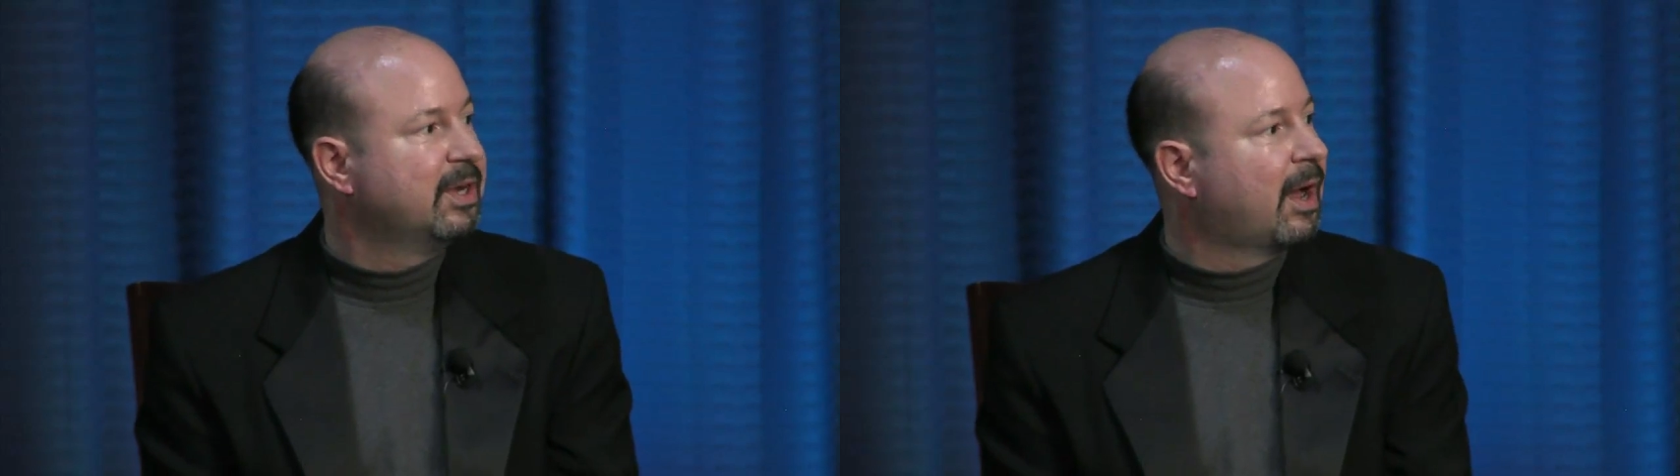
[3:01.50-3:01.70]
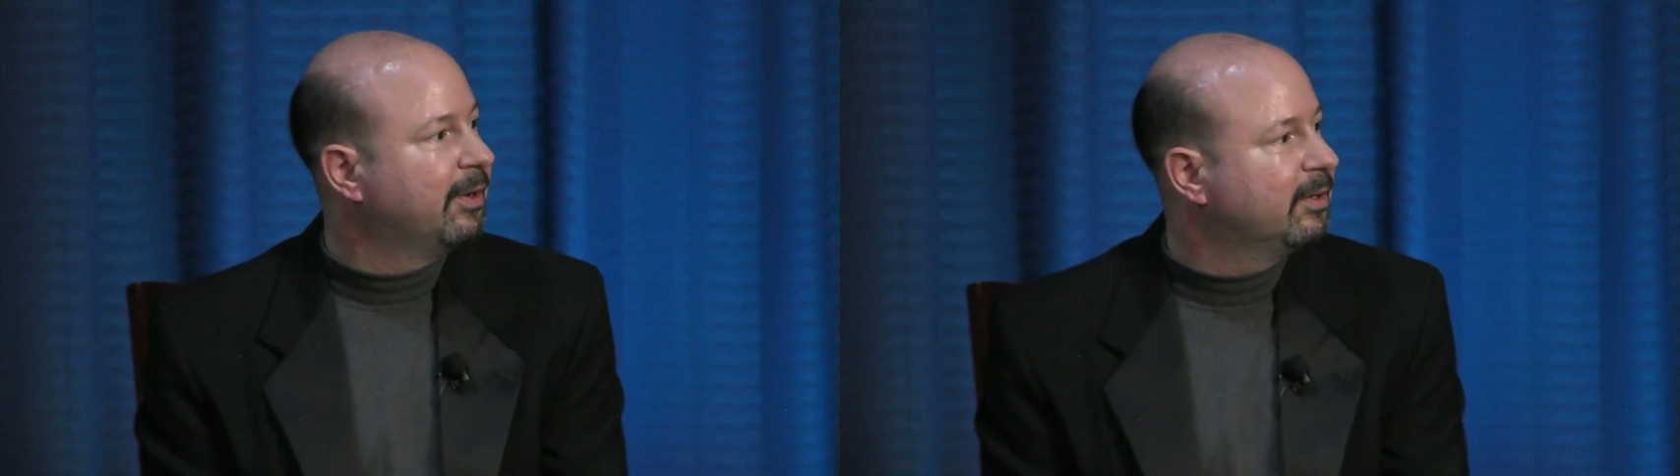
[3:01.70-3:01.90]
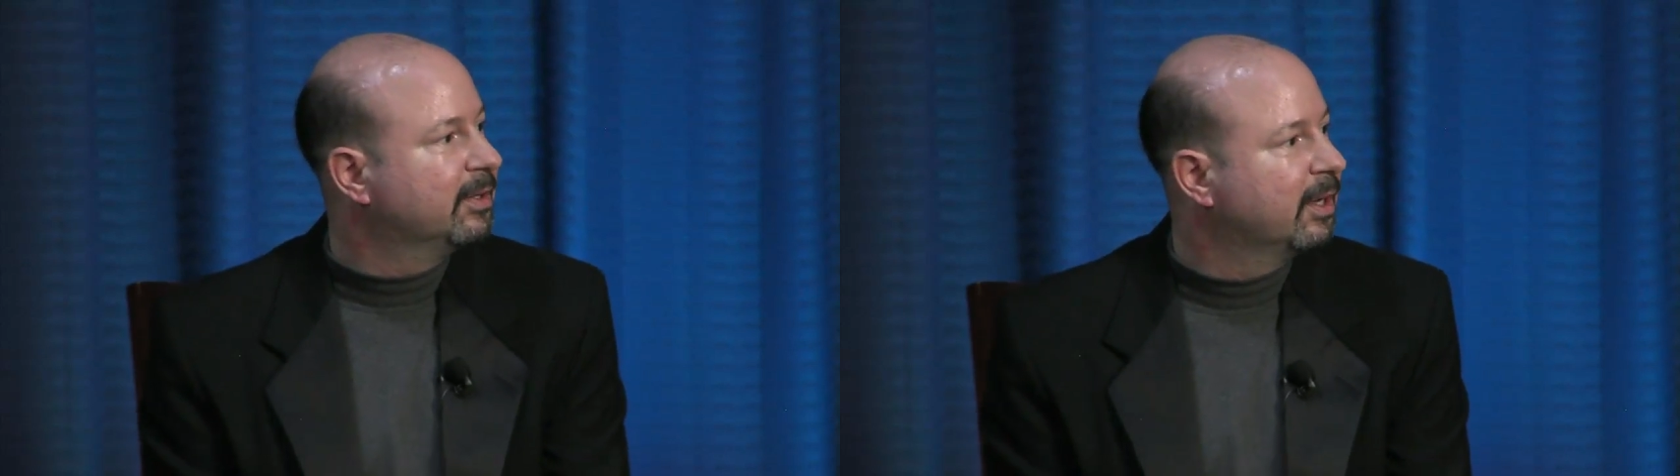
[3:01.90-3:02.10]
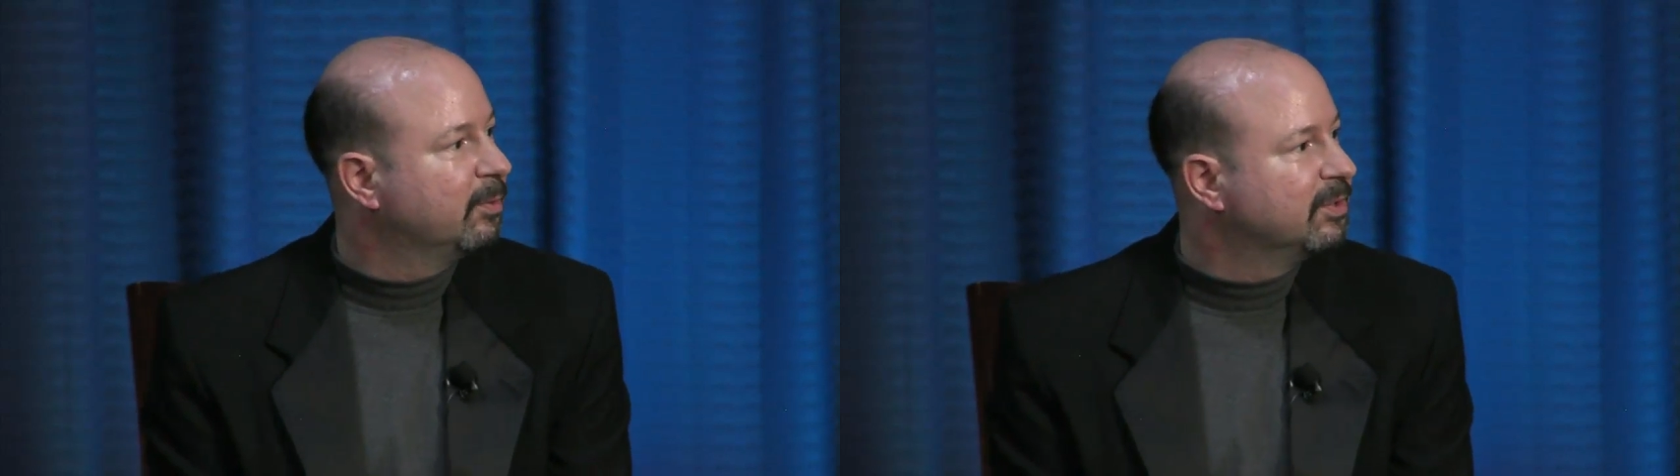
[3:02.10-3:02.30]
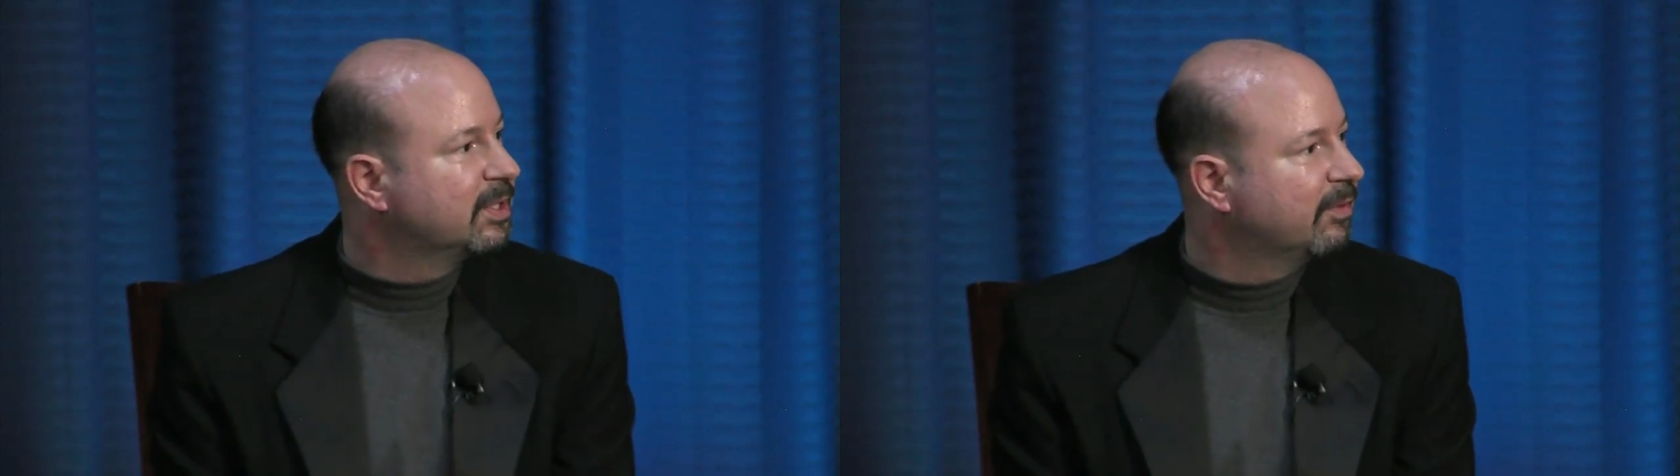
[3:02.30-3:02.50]
daughter, you know,
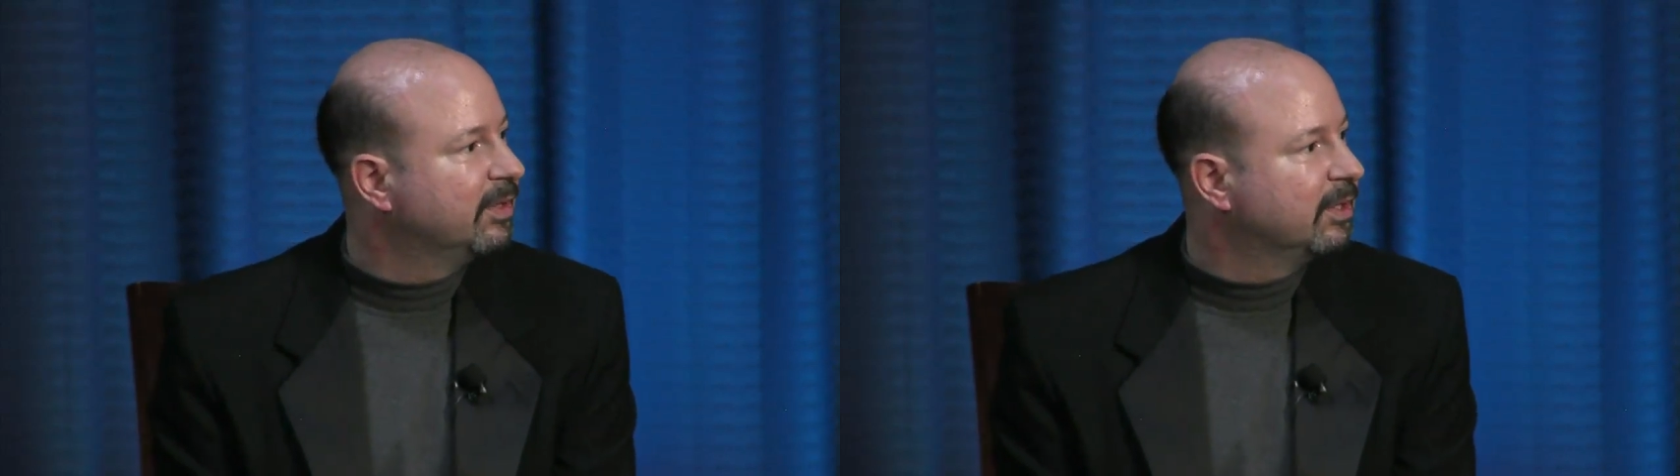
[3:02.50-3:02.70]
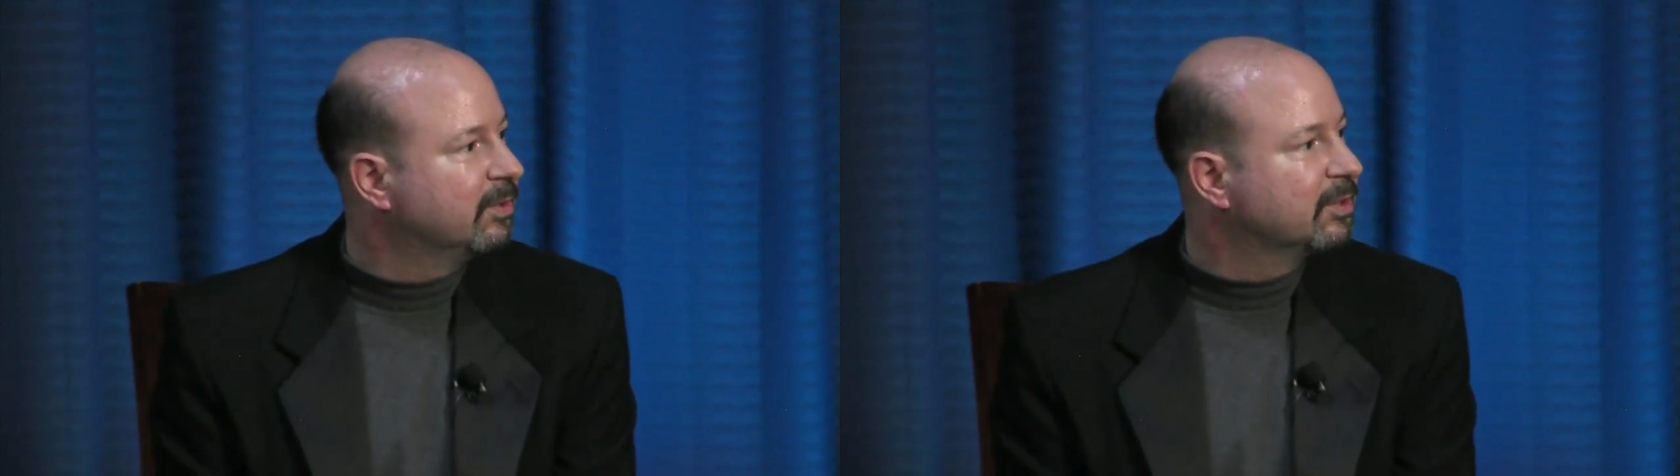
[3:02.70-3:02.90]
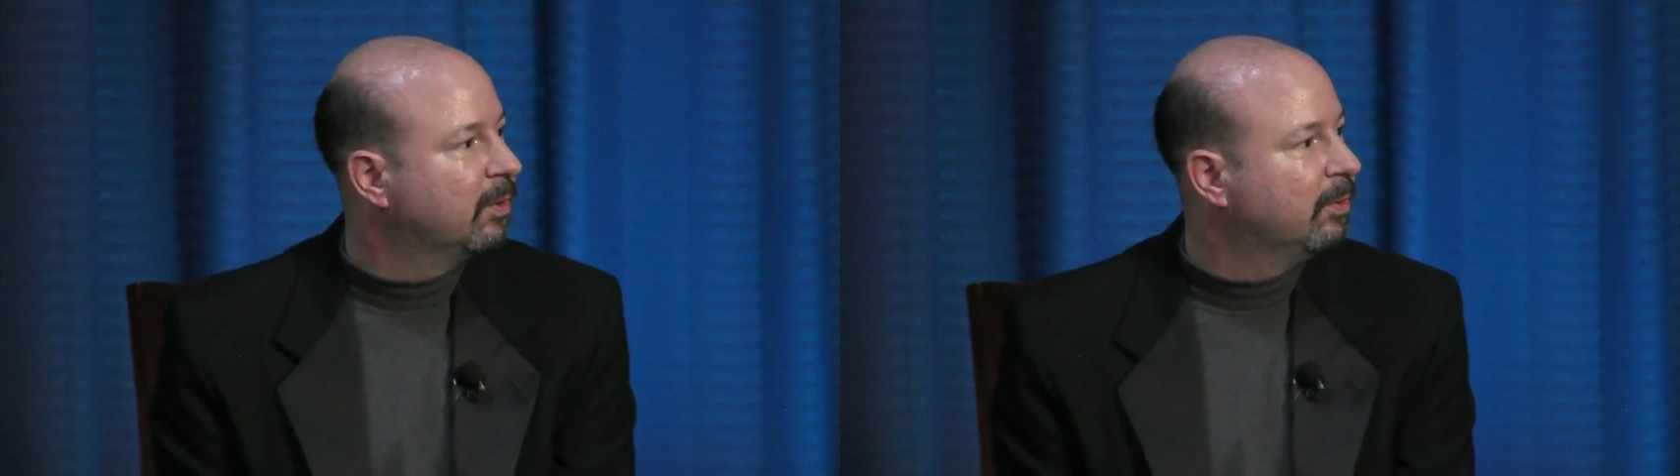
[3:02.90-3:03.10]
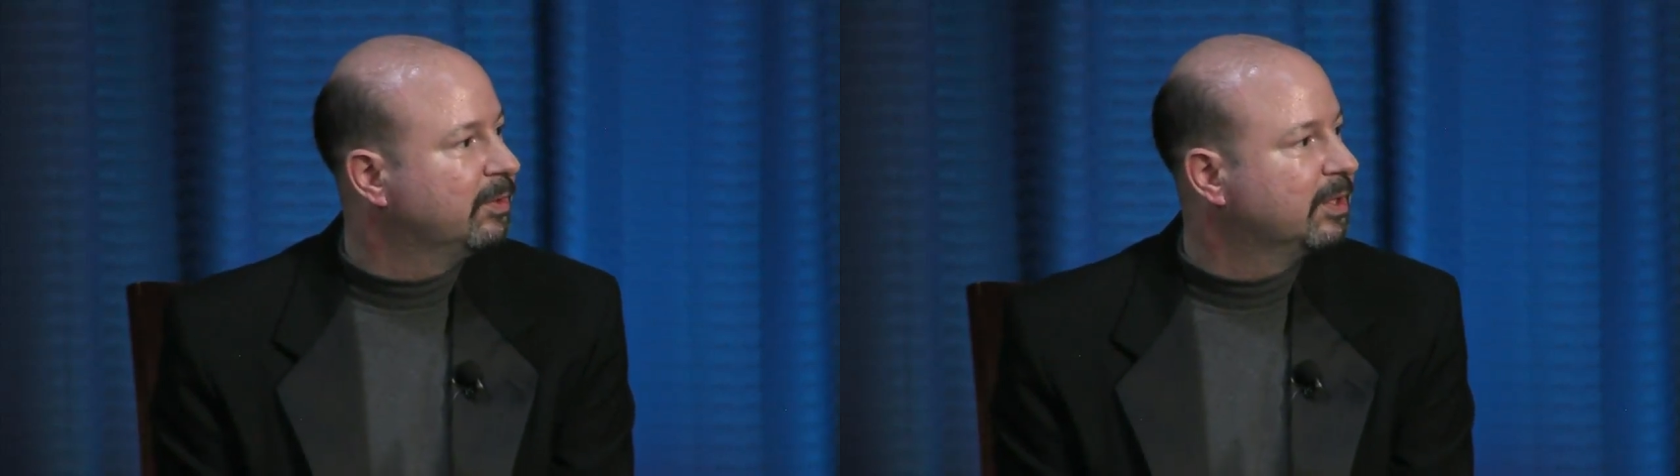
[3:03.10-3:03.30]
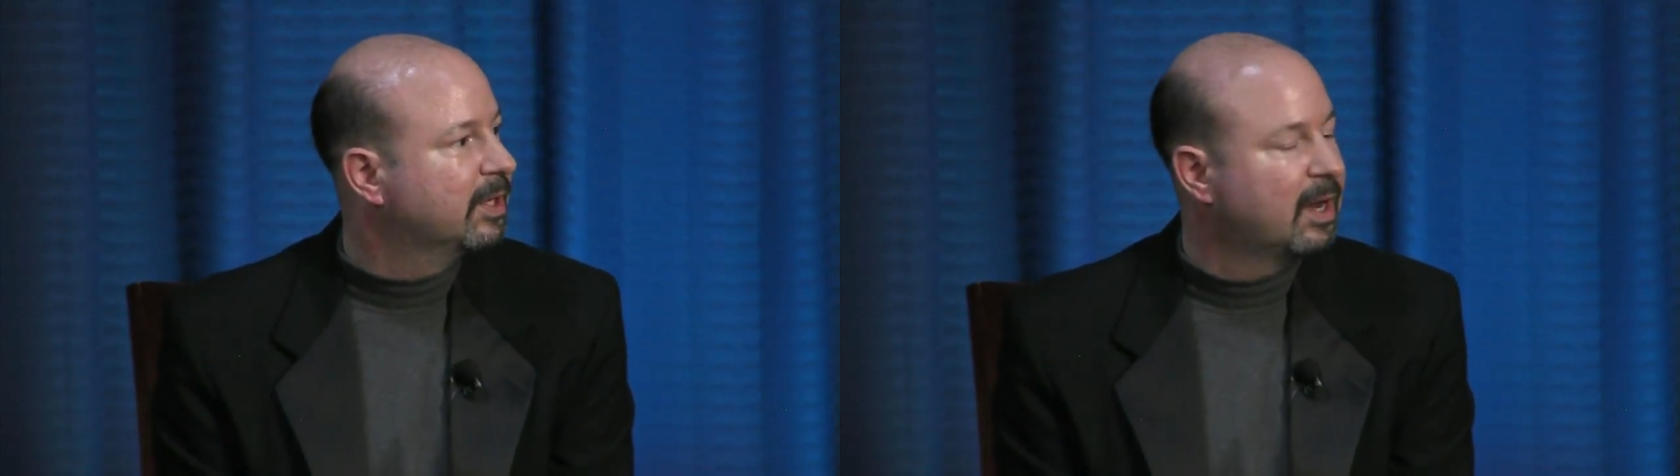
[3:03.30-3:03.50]
who's seven years old,